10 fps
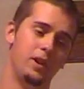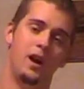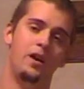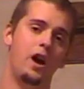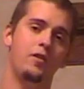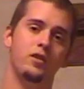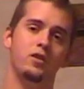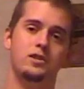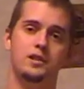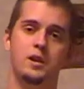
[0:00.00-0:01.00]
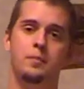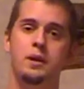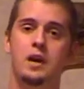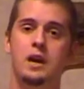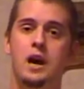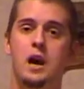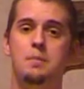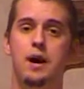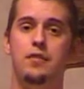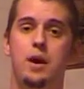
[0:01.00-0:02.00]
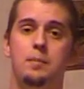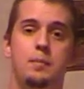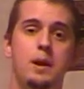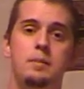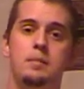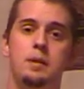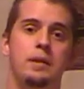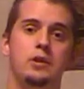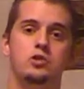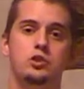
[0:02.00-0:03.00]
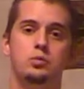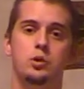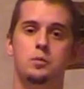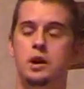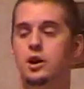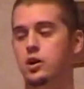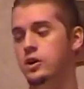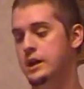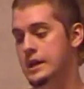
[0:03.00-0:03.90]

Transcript: I've heard some about that, but maybe that was just a rumor I heard.